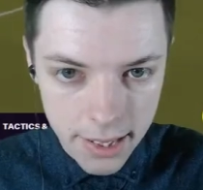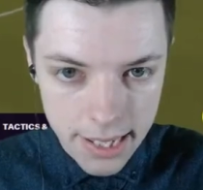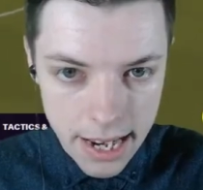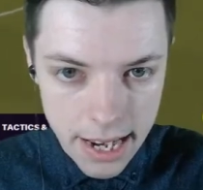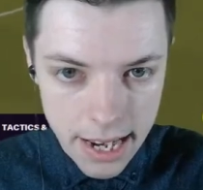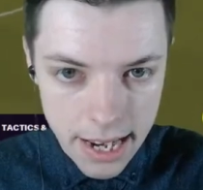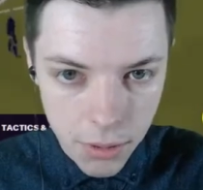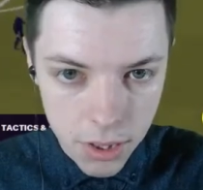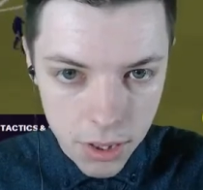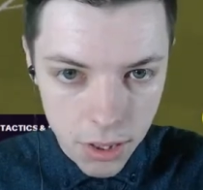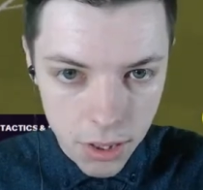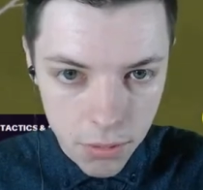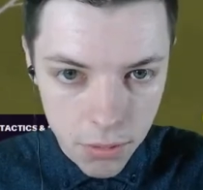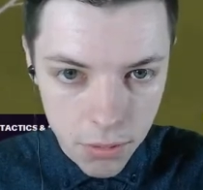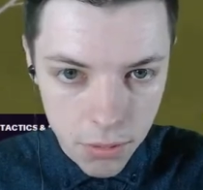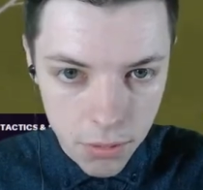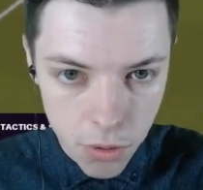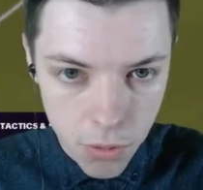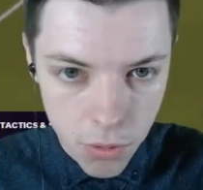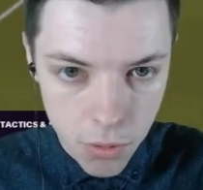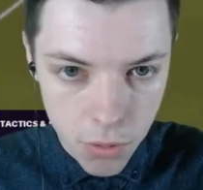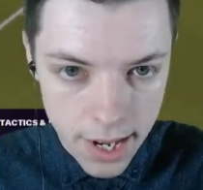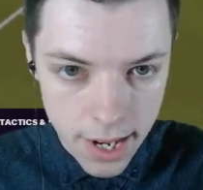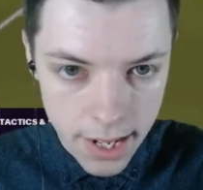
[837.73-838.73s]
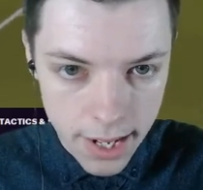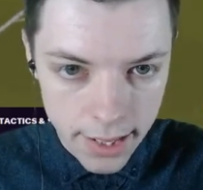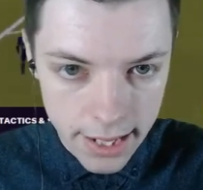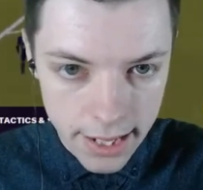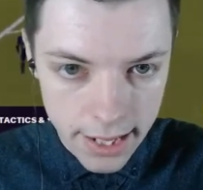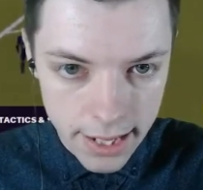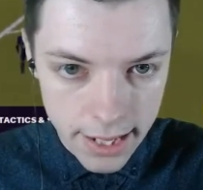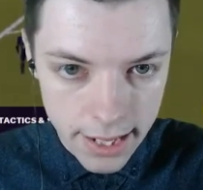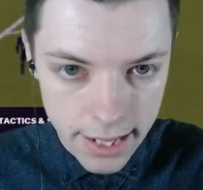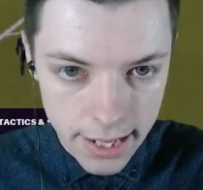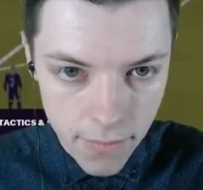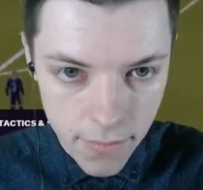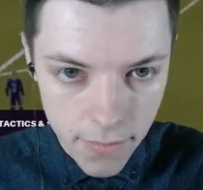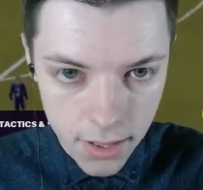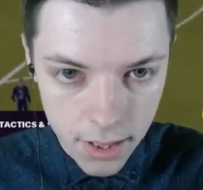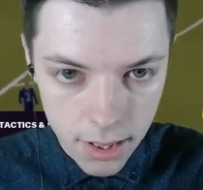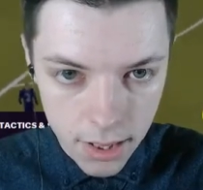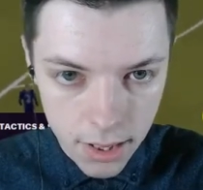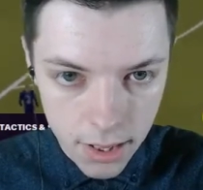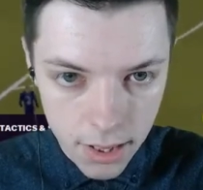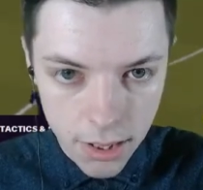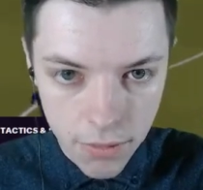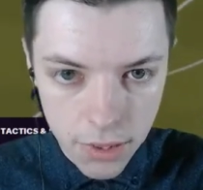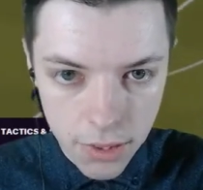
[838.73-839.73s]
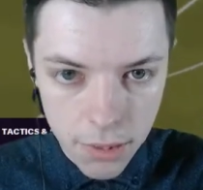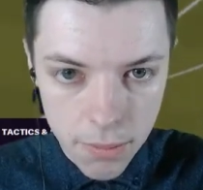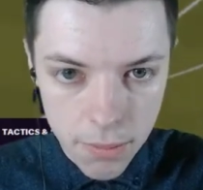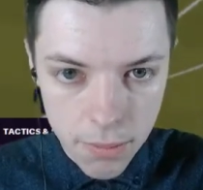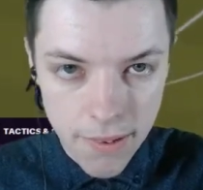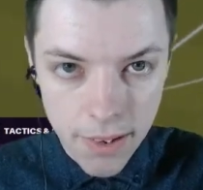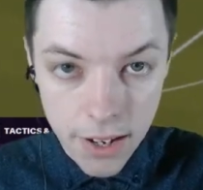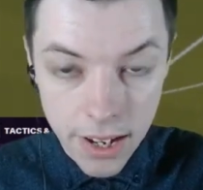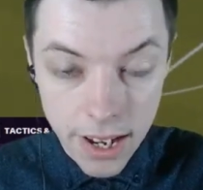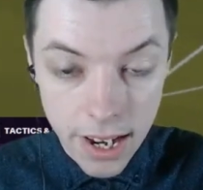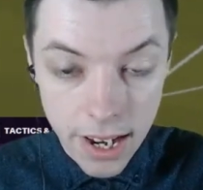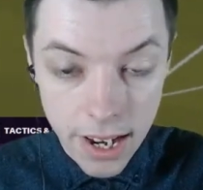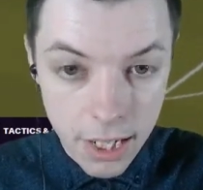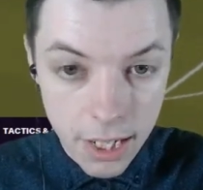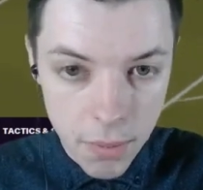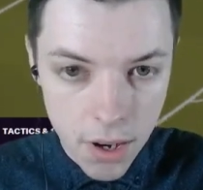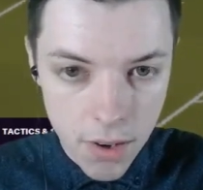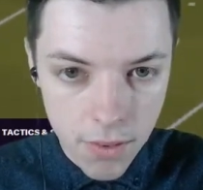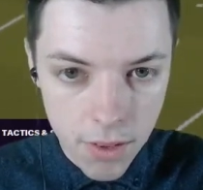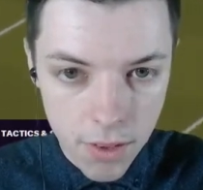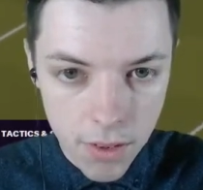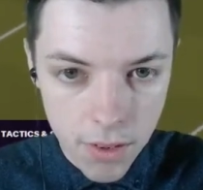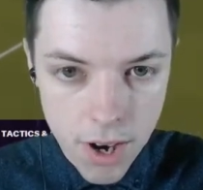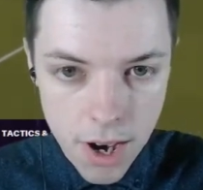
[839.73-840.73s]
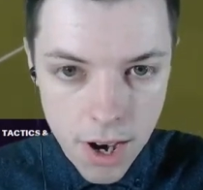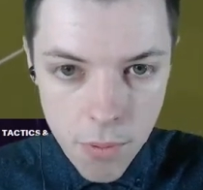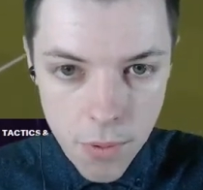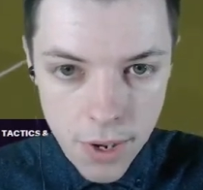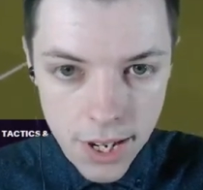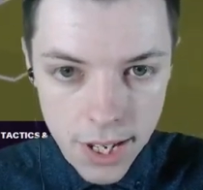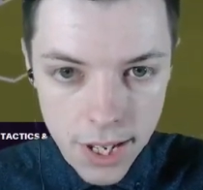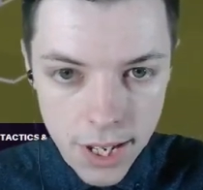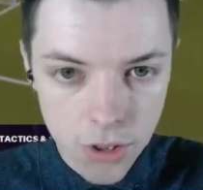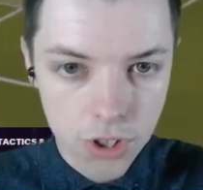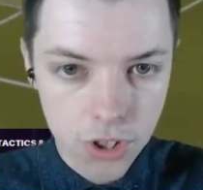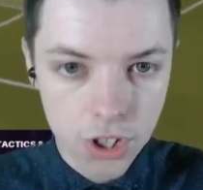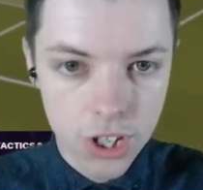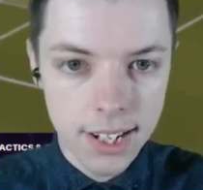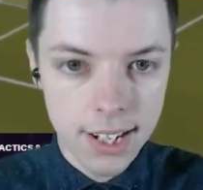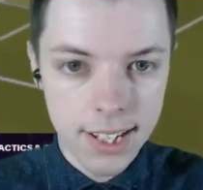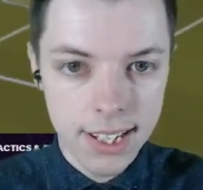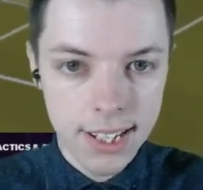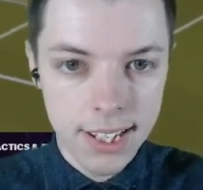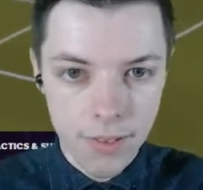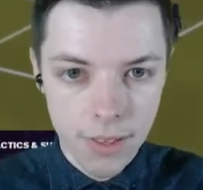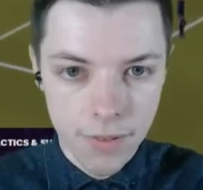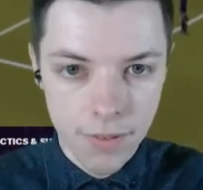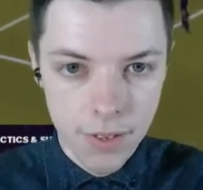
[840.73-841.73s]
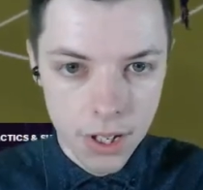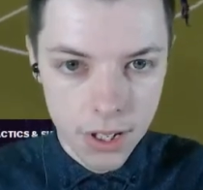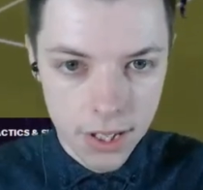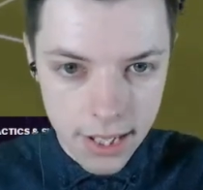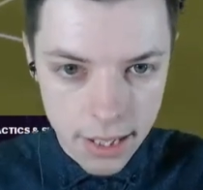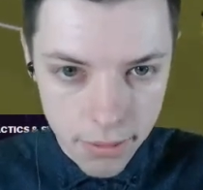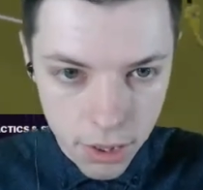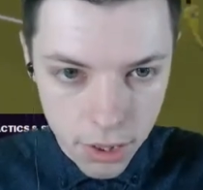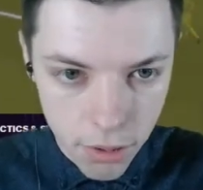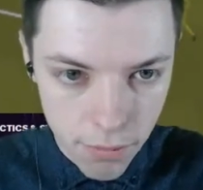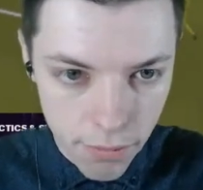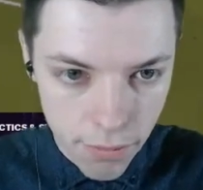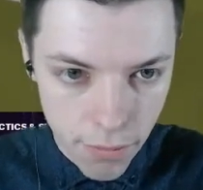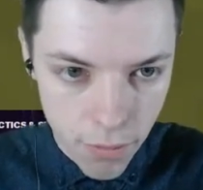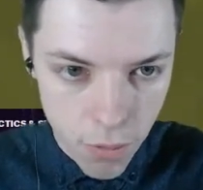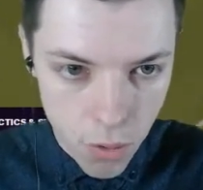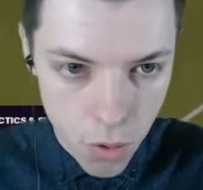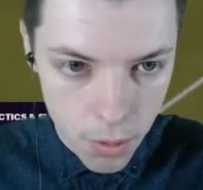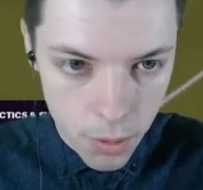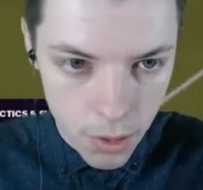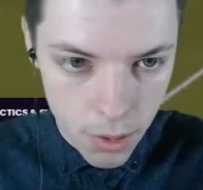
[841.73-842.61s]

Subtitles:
Chukwueze lays it off to Mario Gaspar on the right wing, good chance here for the first team to come forward.